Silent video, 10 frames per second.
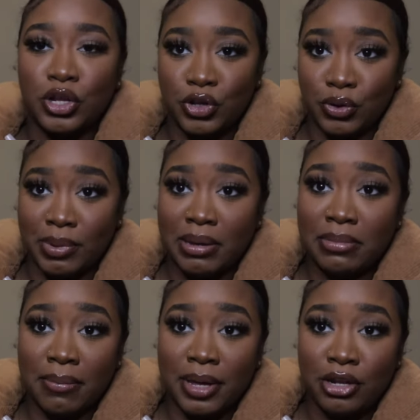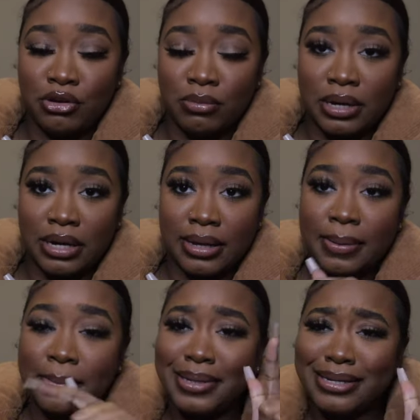Don't pay my bed no more
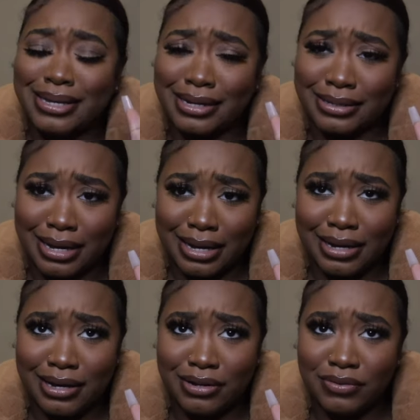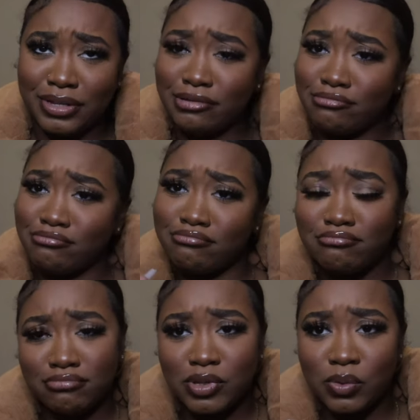because I got out of it.
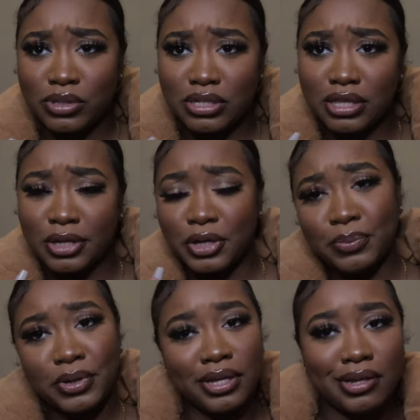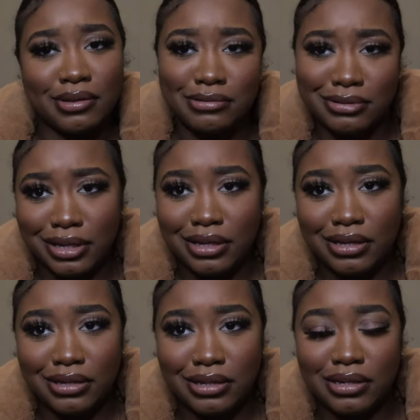Went to therapy,
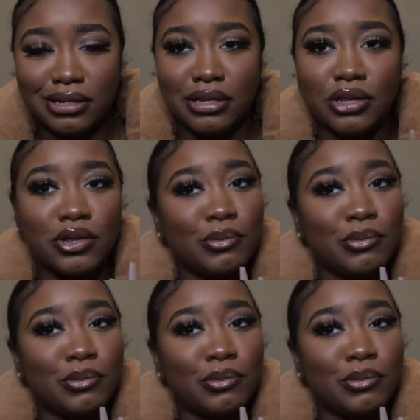didn't clean it up.